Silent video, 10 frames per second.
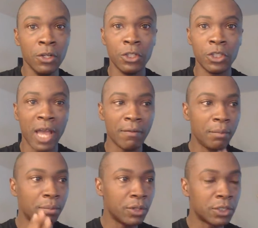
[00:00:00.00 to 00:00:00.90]
you should have
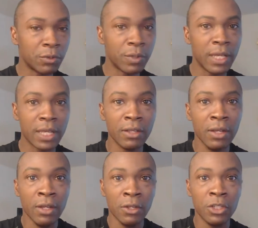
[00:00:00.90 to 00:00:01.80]
a book to read.
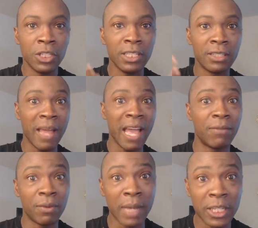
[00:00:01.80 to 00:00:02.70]
You should listen to
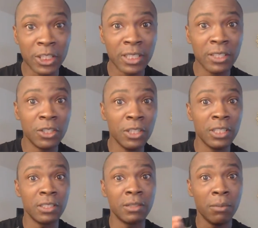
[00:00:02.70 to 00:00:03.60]
affirmations. You
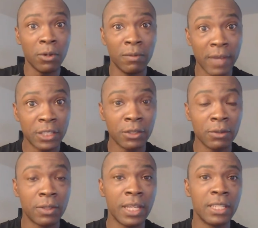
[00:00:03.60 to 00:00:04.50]
listen to
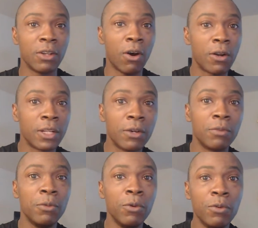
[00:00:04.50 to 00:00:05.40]
motivational things,
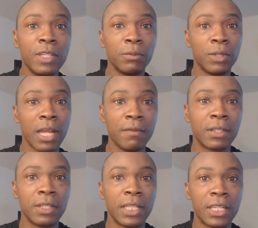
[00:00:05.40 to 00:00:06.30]
audio, movies, whatever
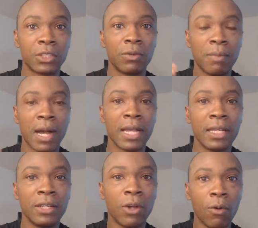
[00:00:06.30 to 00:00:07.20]
is going to get your
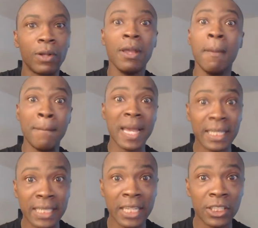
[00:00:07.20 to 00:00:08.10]
mind going.
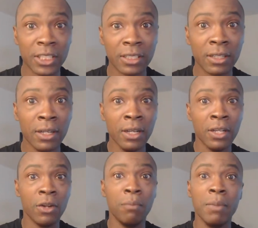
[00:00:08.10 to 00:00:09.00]
Meditation.
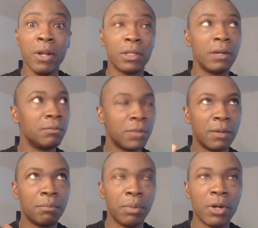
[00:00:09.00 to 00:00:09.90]

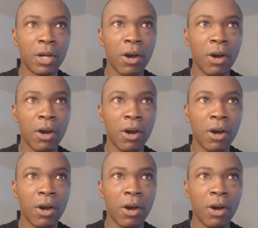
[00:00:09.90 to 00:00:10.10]
The book